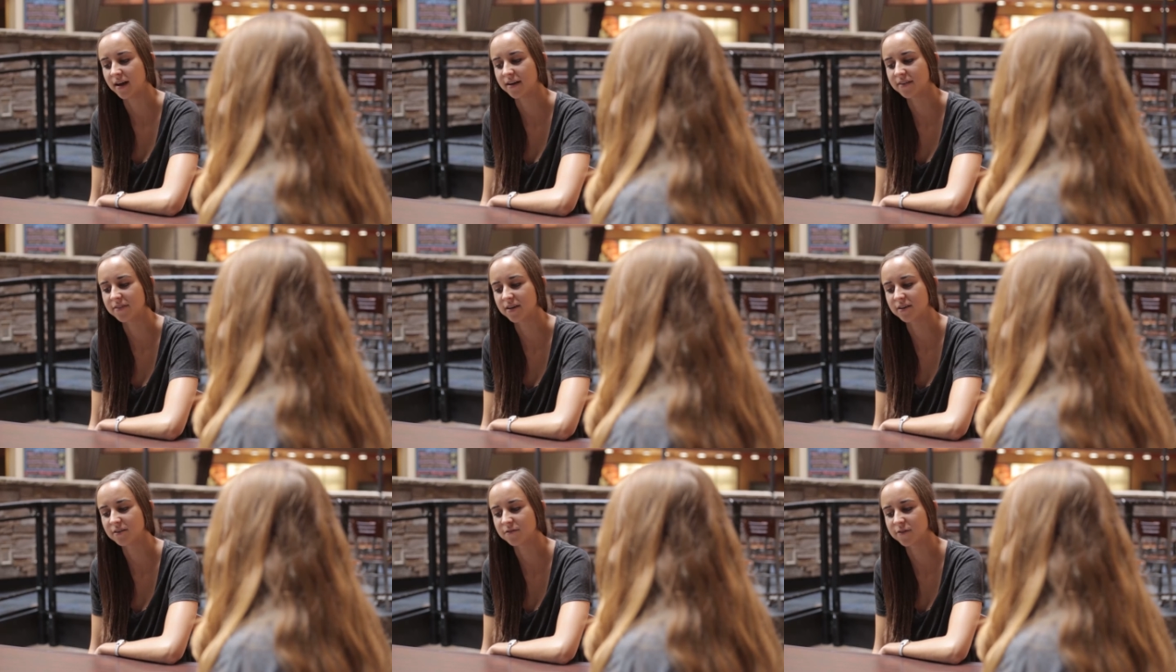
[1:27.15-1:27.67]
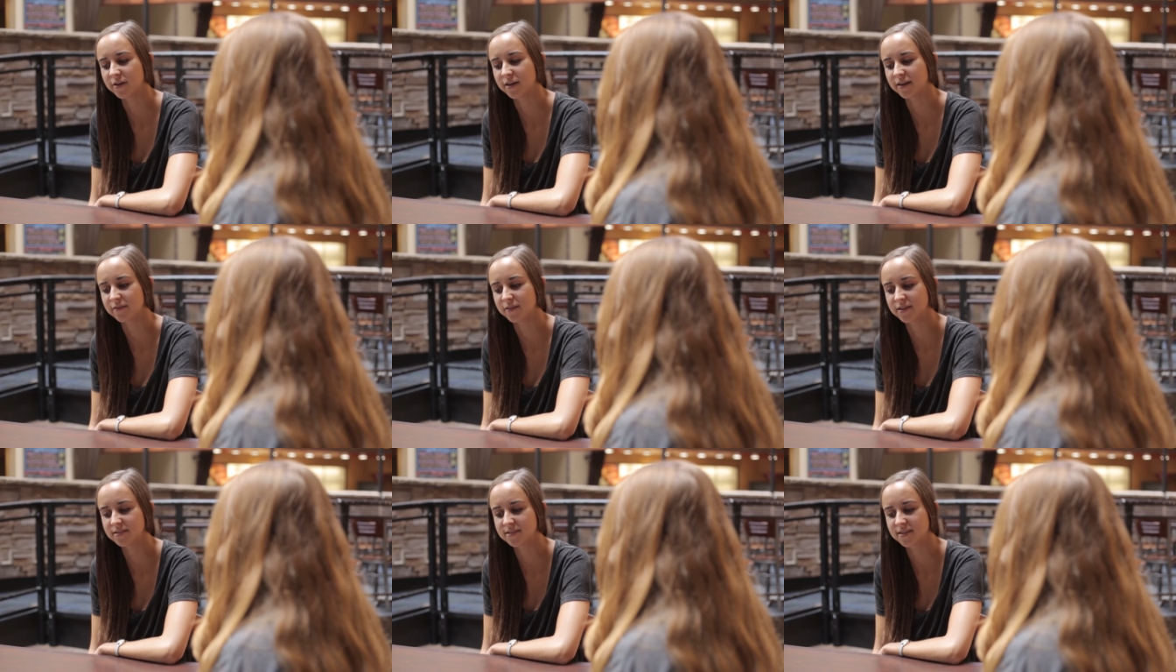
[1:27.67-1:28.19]
I think
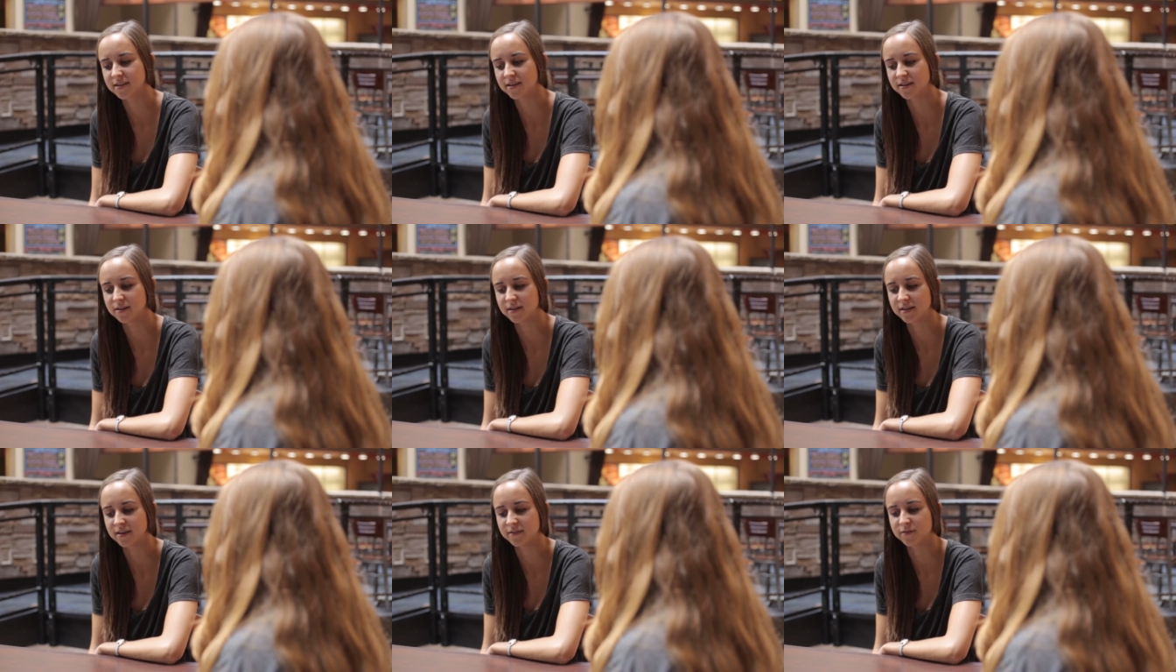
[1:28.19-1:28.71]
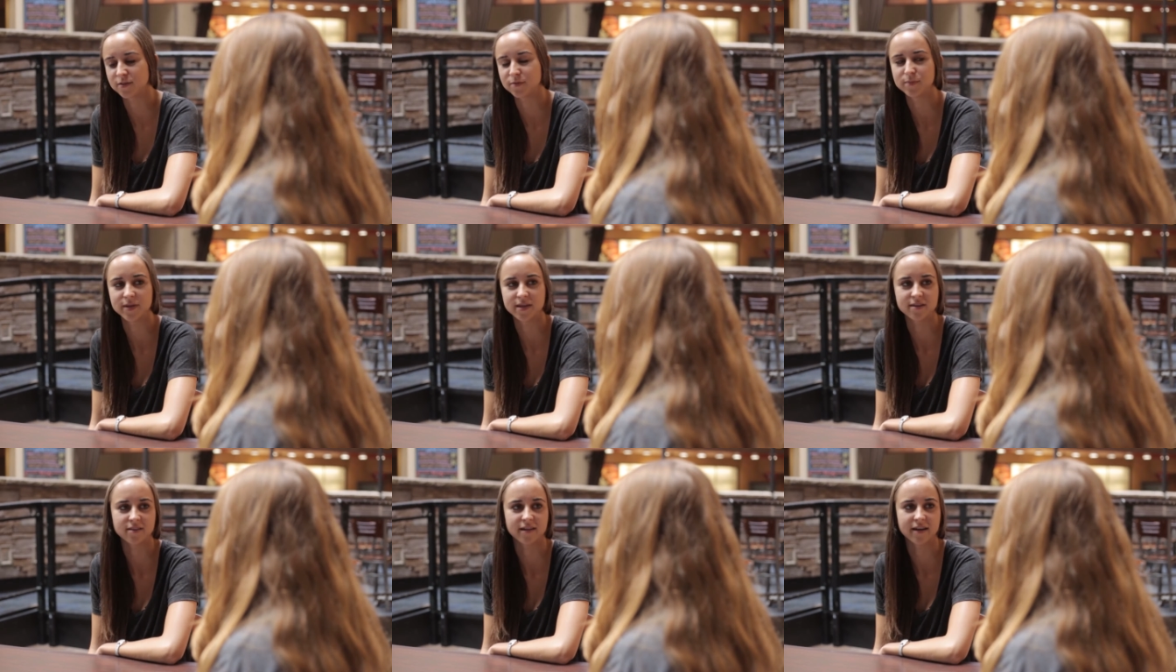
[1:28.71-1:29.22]
forgiveness can even
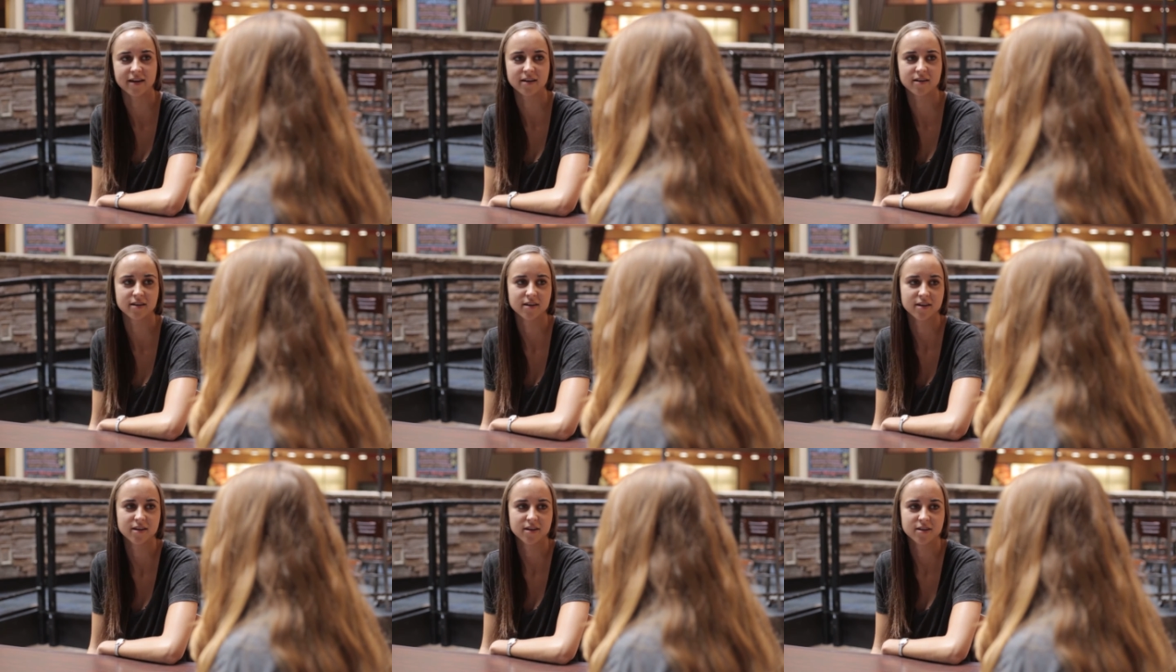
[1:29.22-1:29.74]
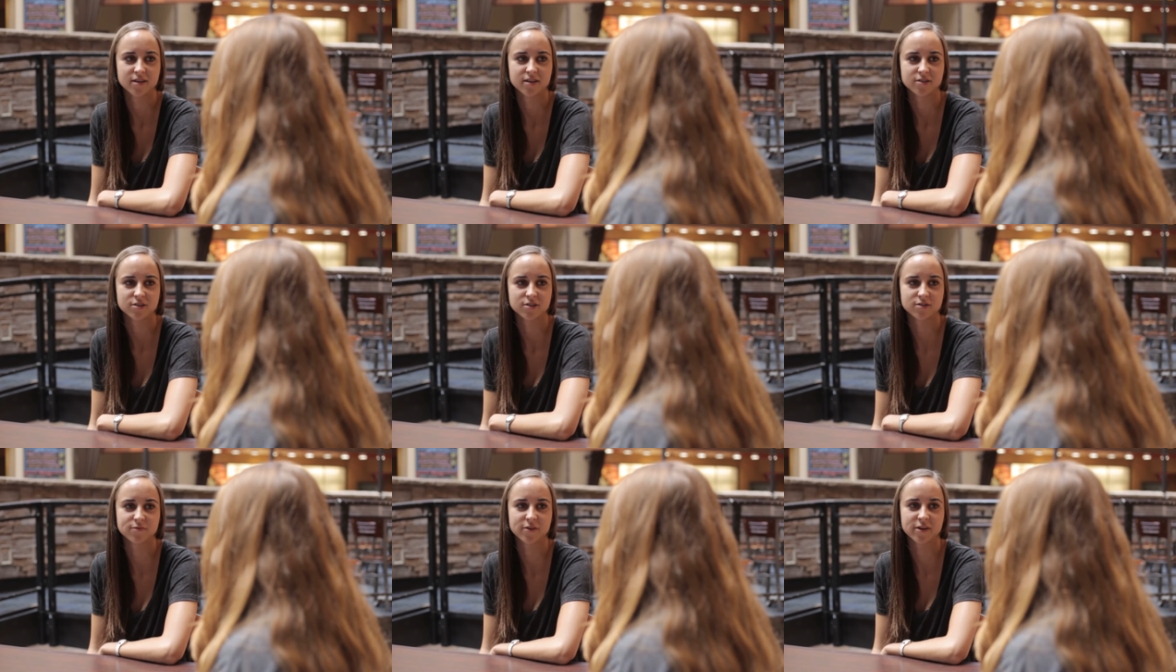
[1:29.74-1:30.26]
be like
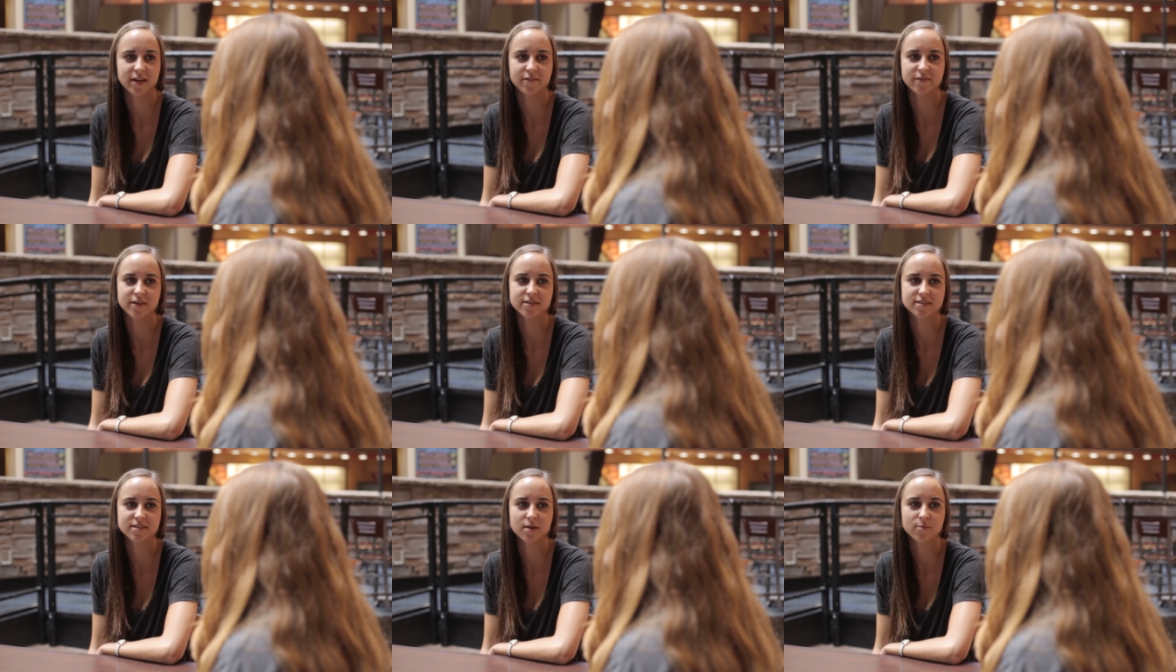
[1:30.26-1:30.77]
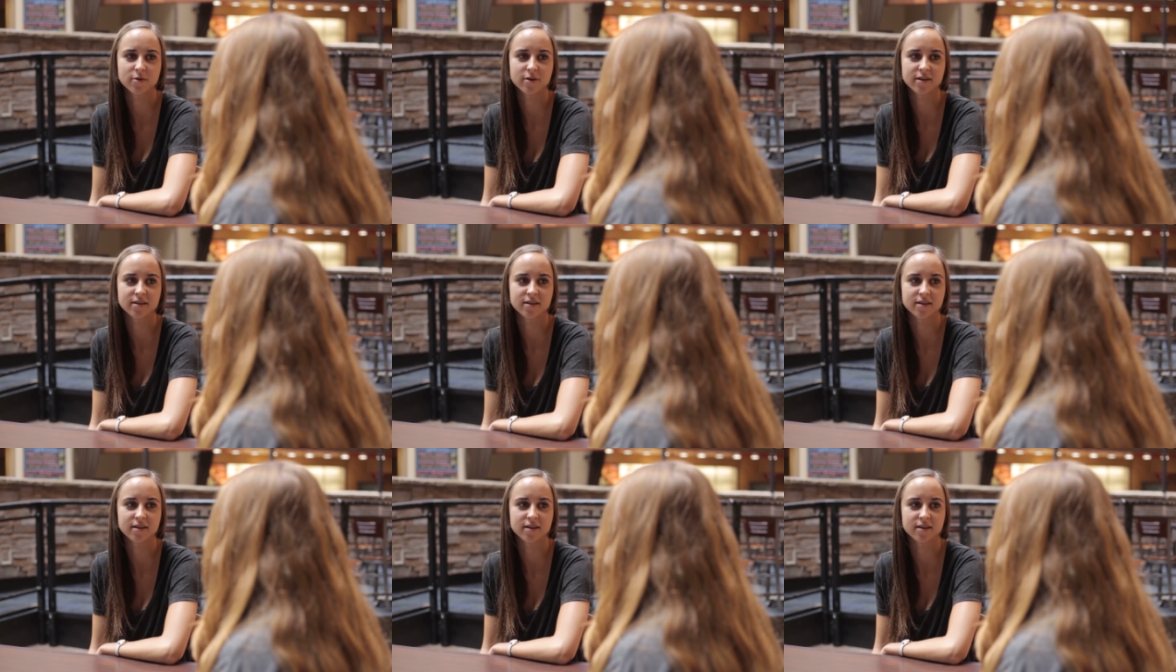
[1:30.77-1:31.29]
forgiving
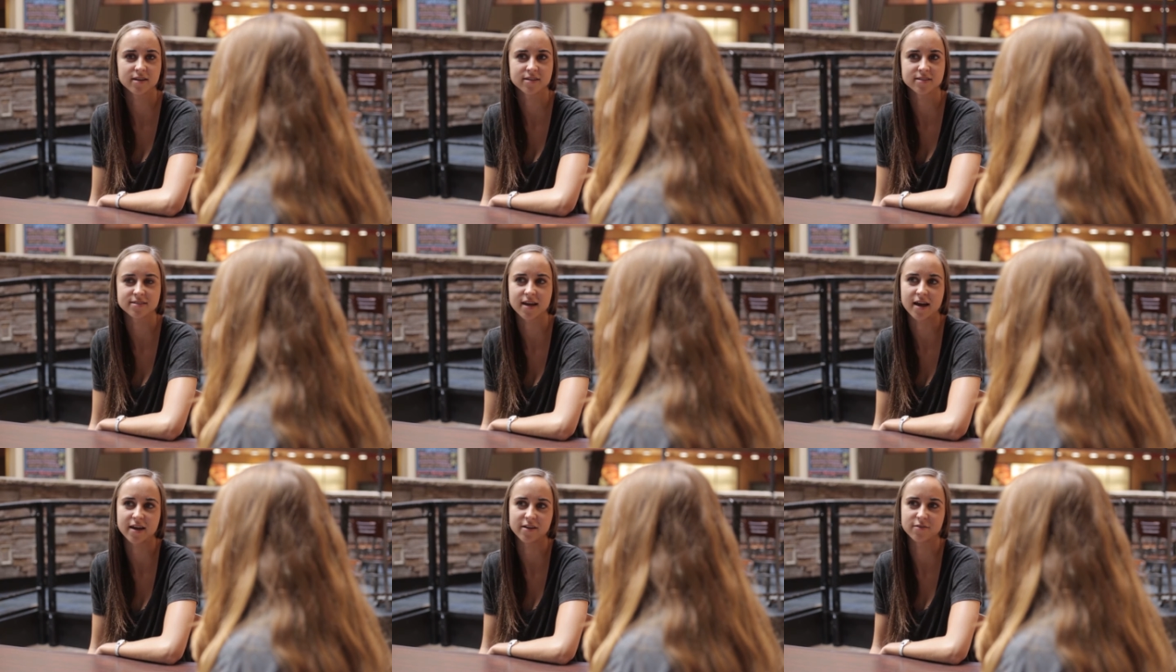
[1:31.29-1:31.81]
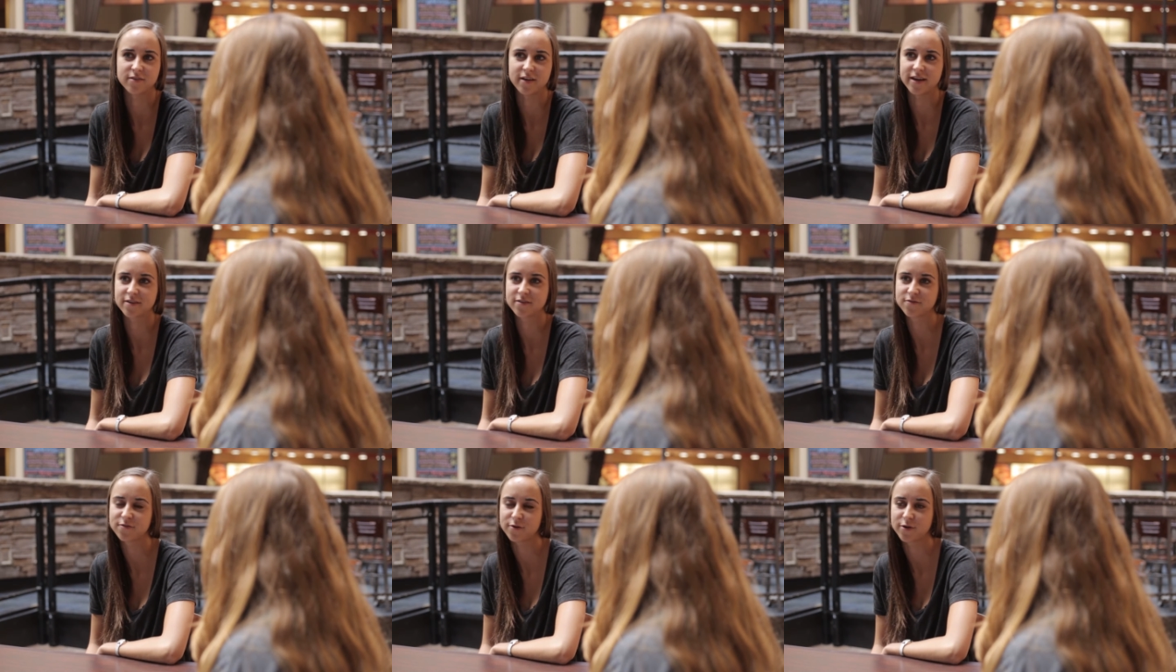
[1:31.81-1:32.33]
someone is kind of like
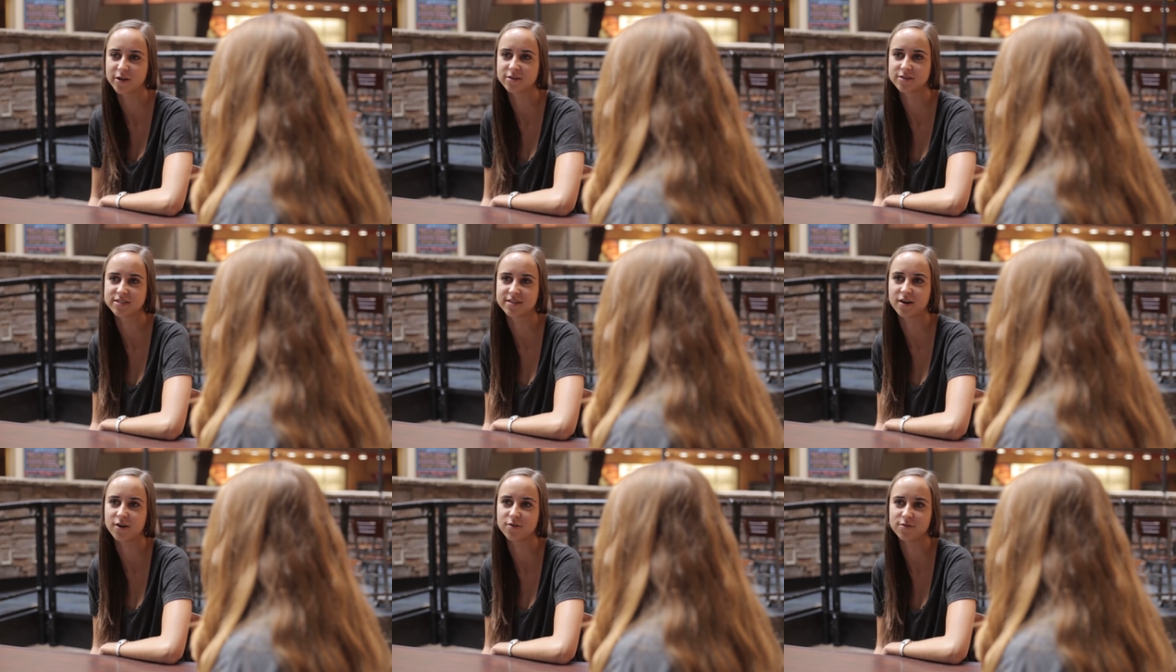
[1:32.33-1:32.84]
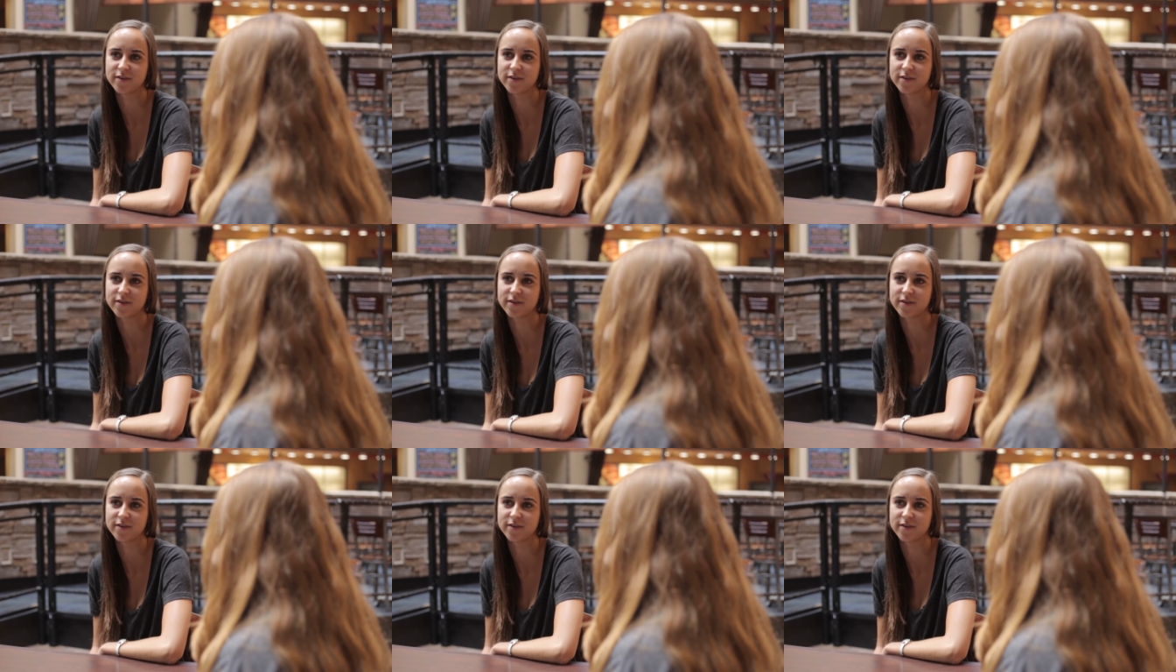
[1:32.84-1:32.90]
for yourself.